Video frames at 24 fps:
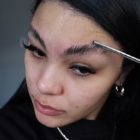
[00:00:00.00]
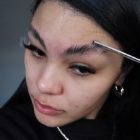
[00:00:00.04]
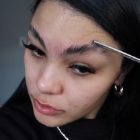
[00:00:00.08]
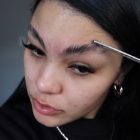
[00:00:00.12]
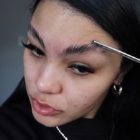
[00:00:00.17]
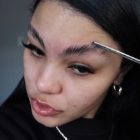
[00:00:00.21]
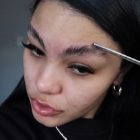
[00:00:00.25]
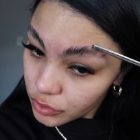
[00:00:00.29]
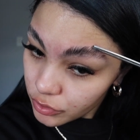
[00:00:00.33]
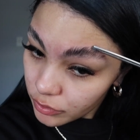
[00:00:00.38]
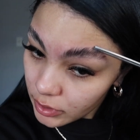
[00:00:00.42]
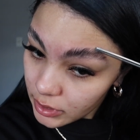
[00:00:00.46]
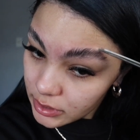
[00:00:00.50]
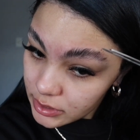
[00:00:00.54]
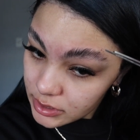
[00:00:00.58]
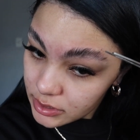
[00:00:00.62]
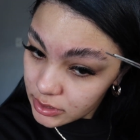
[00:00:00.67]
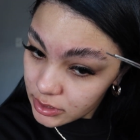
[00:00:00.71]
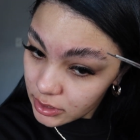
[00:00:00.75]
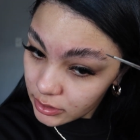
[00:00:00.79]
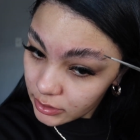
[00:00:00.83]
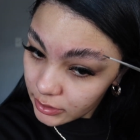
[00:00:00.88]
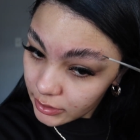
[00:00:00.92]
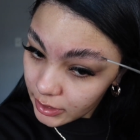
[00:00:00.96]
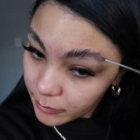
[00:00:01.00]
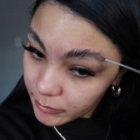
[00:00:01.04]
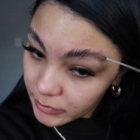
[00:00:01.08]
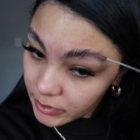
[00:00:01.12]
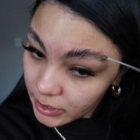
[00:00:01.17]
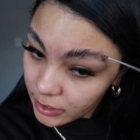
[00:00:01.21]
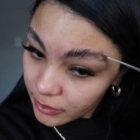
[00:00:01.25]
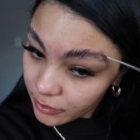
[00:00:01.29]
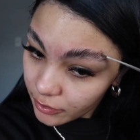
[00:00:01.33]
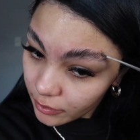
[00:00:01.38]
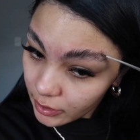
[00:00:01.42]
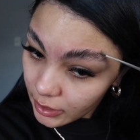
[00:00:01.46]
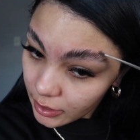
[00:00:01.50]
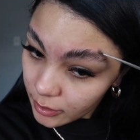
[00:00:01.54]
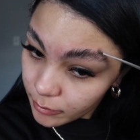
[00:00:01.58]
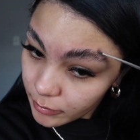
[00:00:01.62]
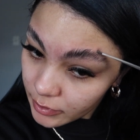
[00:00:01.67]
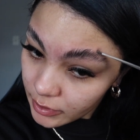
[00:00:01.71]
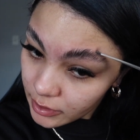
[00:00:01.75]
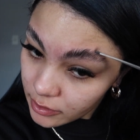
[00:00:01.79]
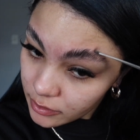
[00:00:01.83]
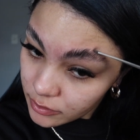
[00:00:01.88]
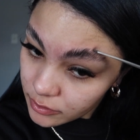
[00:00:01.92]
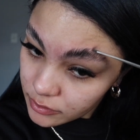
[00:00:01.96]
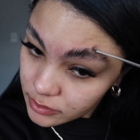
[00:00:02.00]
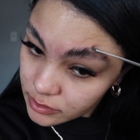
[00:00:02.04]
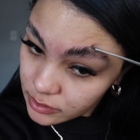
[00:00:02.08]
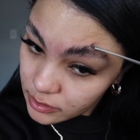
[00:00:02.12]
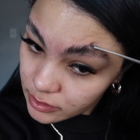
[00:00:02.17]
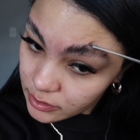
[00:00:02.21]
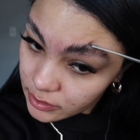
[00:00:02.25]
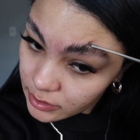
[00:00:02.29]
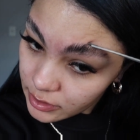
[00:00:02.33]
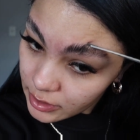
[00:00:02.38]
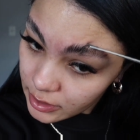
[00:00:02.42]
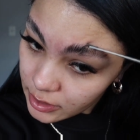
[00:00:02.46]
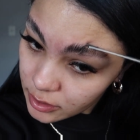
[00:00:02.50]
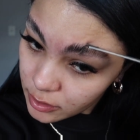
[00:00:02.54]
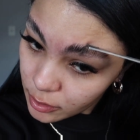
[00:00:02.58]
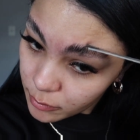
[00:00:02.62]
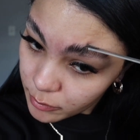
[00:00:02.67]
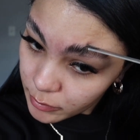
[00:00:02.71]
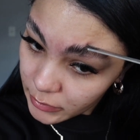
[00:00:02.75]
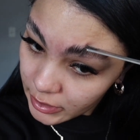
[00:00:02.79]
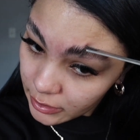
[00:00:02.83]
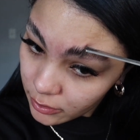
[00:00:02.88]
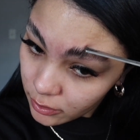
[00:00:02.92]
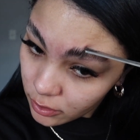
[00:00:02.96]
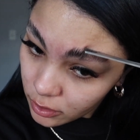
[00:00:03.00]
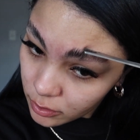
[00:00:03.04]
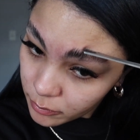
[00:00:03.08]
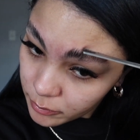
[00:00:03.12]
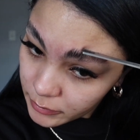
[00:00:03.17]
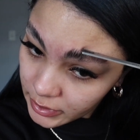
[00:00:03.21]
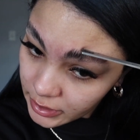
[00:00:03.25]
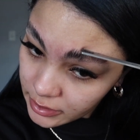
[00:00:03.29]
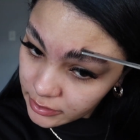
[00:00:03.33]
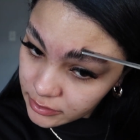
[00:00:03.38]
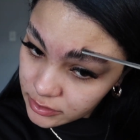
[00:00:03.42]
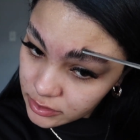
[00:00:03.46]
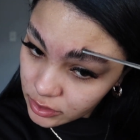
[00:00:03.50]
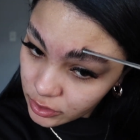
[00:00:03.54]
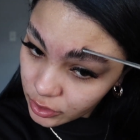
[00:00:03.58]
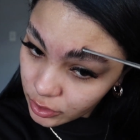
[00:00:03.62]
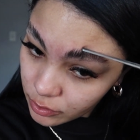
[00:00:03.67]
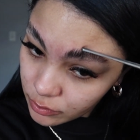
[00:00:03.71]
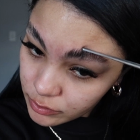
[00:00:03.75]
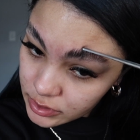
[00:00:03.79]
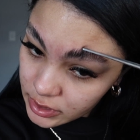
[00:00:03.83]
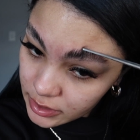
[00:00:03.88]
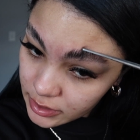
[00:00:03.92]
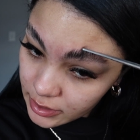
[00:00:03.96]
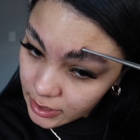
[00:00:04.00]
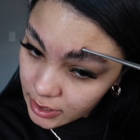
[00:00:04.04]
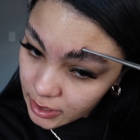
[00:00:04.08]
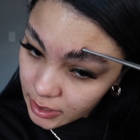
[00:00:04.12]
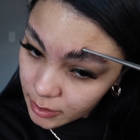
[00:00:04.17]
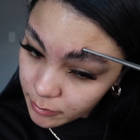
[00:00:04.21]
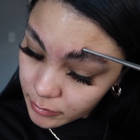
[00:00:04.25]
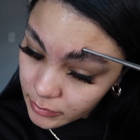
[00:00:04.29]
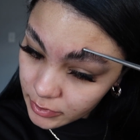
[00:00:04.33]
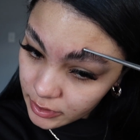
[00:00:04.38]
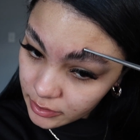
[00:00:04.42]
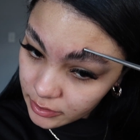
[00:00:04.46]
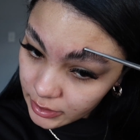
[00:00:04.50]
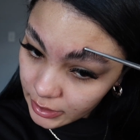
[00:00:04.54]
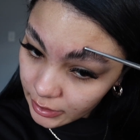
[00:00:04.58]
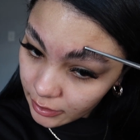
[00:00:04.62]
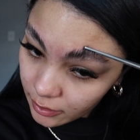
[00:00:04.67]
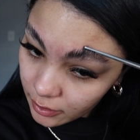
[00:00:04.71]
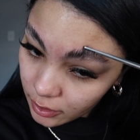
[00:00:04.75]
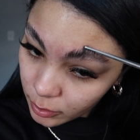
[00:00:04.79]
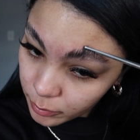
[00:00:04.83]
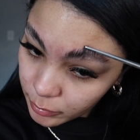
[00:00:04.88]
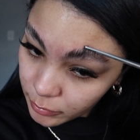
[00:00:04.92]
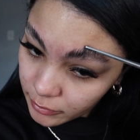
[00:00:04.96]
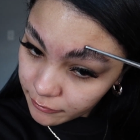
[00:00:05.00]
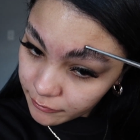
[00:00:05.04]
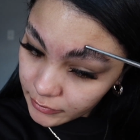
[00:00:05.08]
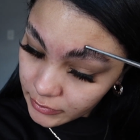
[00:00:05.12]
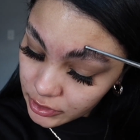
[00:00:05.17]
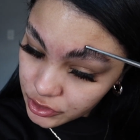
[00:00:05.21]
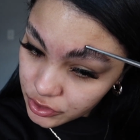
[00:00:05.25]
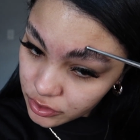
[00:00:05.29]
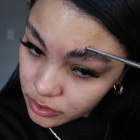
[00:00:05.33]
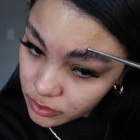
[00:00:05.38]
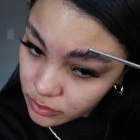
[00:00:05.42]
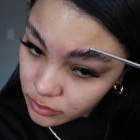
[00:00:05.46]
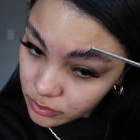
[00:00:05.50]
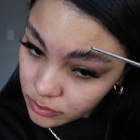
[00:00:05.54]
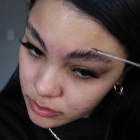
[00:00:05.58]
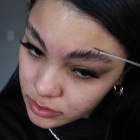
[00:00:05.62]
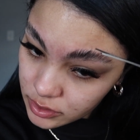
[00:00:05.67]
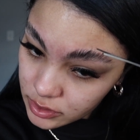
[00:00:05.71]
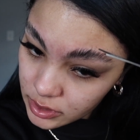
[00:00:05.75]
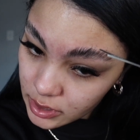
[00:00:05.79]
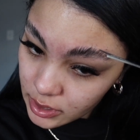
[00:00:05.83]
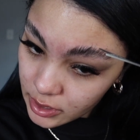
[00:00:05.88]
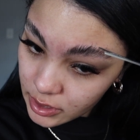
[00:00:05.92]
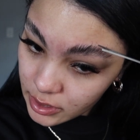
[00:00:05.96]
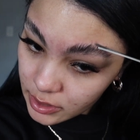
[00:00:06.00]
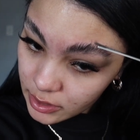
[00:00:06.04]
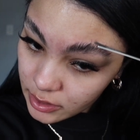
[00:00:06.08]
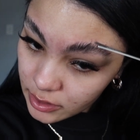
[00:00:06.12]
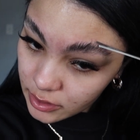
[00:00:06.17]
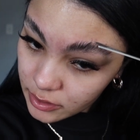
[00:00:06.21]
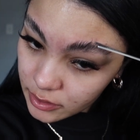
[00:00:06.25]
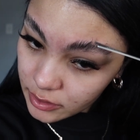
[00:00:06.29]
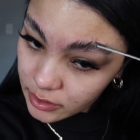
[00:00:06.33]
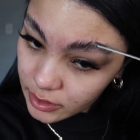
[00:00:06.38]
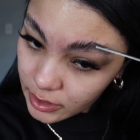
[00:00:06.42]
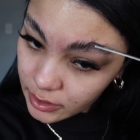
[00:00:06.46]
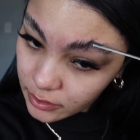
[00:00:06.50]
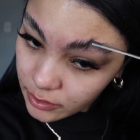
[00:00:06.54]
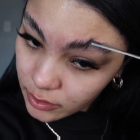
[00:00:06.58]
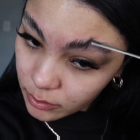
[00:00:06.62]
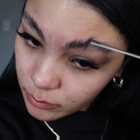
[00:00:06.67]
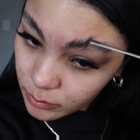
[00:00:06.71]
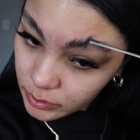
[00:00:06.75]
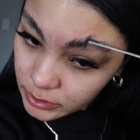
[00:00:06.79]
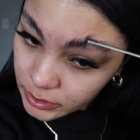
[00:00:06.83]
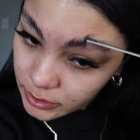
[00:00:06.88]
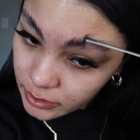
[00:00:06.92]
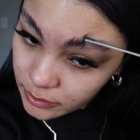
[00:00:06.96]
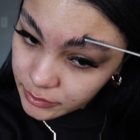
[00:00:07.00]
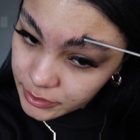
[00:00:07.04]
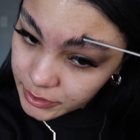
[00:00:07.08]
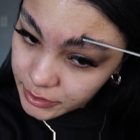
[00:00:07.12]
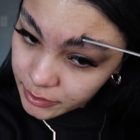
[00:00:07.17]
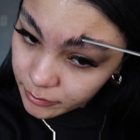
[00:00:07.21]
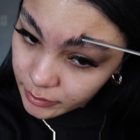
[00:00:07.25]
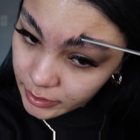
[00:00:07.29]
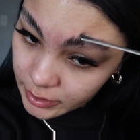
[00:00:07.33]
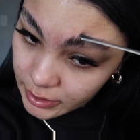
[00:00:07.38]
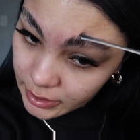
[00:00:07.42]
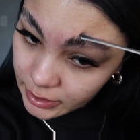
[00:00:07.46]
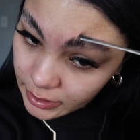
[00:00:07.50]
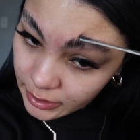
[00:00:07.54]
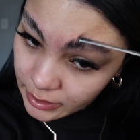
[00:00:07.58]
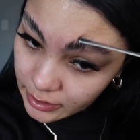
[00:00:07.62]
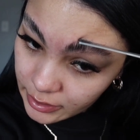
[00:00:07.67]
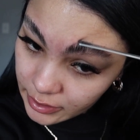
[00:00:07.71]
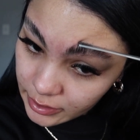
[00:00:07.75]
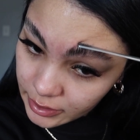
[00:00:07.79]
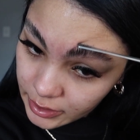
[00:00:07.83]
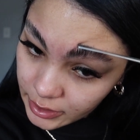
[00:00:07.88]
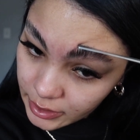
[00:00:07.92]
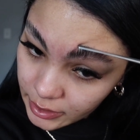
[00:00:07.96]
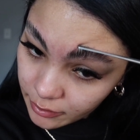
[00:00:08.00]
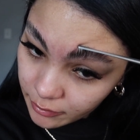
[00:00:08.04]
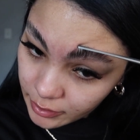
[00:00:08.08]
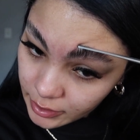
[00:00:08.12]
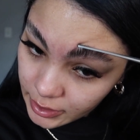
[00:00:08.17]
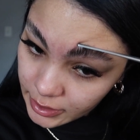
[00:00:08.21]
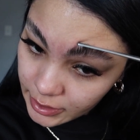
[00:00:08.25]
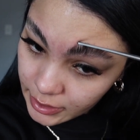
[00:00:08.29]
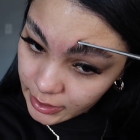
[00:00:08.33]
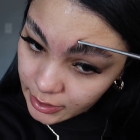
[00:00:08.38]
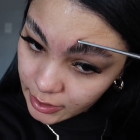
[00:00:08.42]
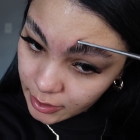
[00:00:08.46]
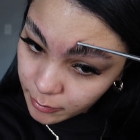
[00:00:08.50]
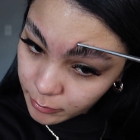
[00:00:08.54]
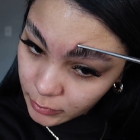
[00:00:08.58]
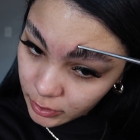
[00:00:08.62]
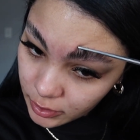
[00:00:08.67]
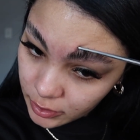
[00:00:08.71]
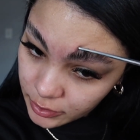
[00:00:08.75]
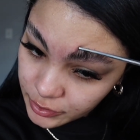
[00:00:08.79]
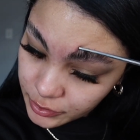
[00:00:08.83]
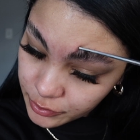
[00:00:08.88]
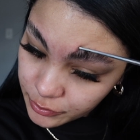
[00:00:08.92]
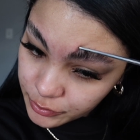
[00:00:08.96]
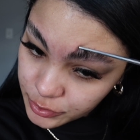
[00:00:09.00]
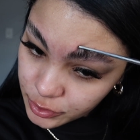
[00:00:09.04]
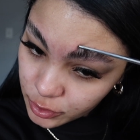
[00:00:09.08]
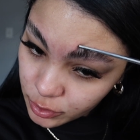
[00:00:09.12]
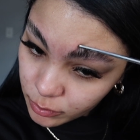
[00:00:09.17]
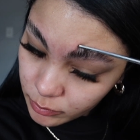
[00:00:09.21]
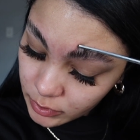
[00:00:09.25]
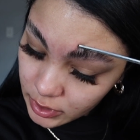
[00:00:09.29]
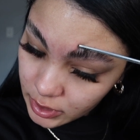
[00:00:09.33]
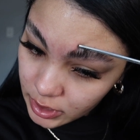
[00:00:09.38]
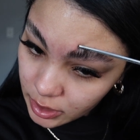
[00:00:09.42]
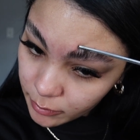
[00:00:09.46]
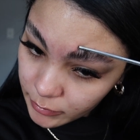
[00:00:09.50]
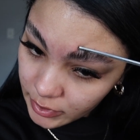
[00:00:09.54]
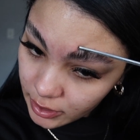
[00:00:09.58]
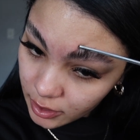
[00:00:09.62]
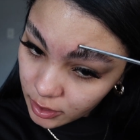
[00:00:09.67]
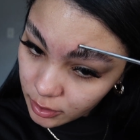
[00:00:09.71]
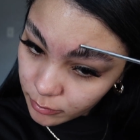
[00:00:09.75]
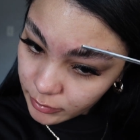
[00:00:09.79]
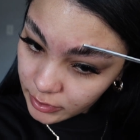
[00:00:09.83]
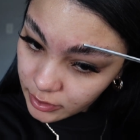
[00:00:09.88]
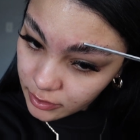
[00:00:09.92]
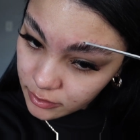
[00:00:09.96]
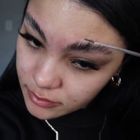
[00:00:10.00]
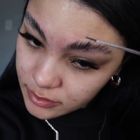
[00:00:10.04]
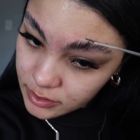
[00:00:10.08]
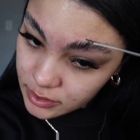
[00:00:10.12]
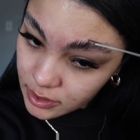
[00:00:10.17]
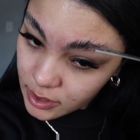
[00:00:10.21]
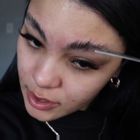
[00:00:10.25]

trust to laminate your eyebrows, then by all means go to them. They are professionals, they know what they're doing. Here I am on YouTube cutting my eyebrows